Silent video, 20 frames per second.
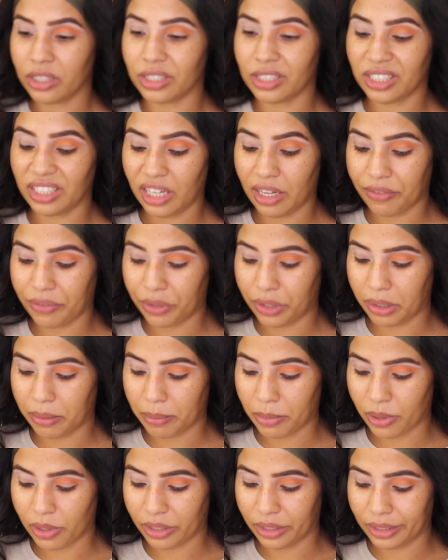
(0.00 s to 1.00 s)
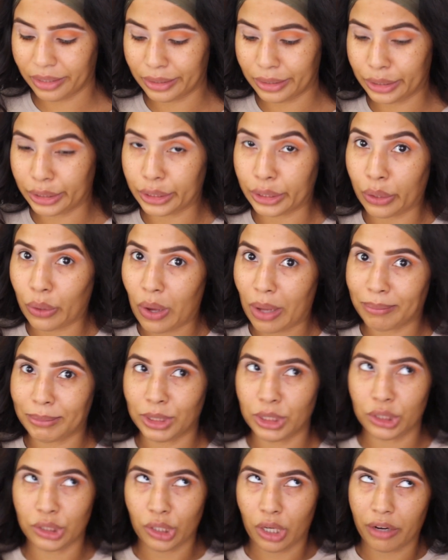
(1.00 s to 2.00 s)
Doesn't have a number on it, so I'm
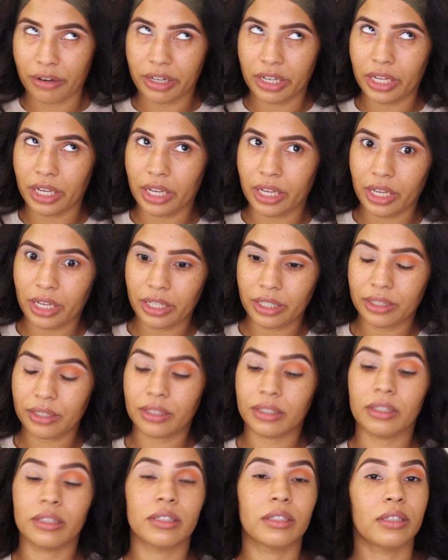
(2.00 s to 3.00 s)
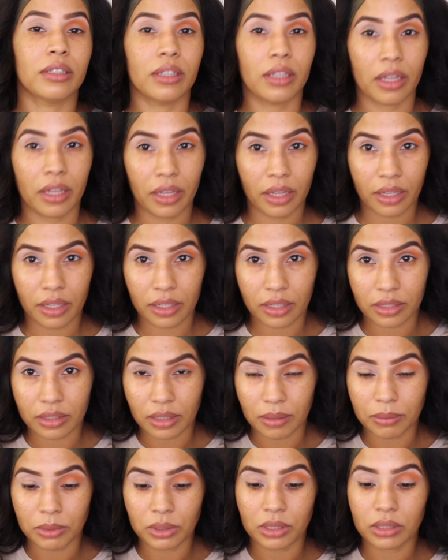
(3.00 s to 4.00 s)
sorry. And
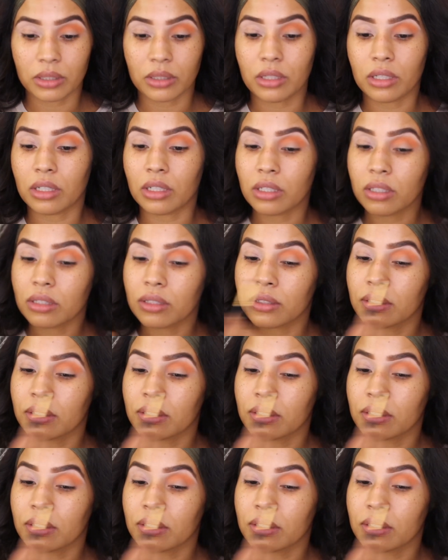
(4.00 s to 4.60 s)
I'm just gonna